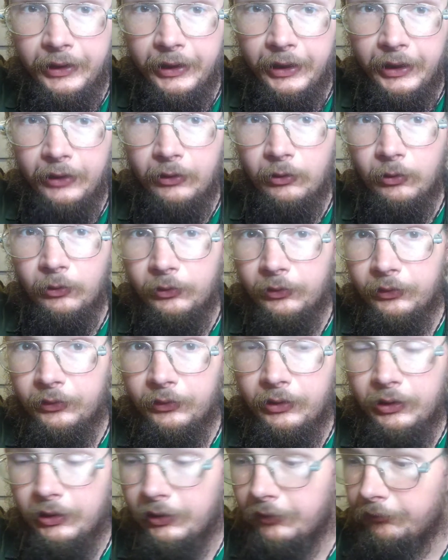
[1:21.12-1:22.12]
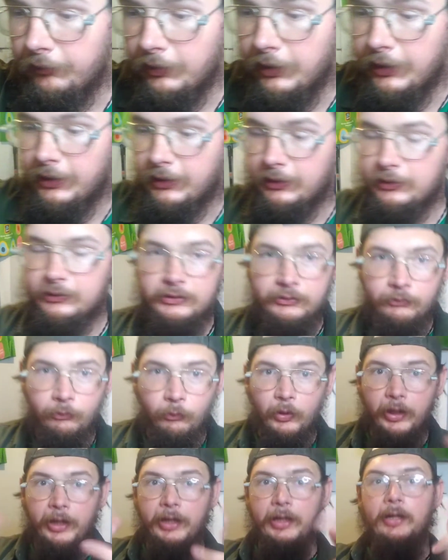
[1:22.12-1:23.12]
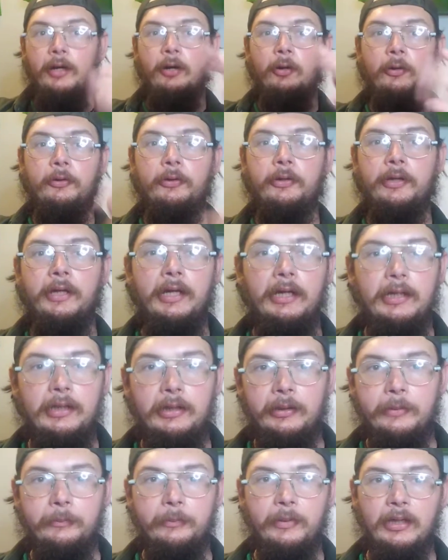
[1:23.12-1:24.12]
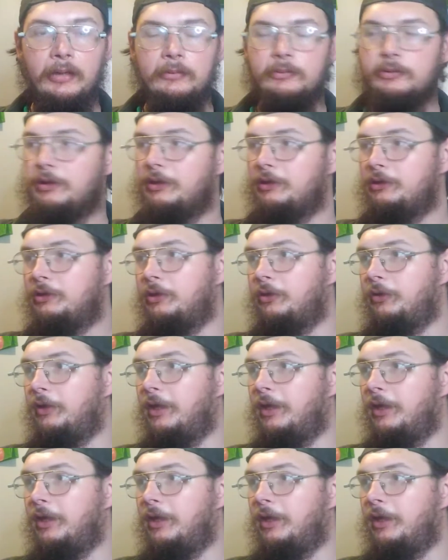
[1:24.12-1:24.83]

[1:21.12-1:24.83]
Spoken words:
hand odor or like sweat odor that becomes the issue.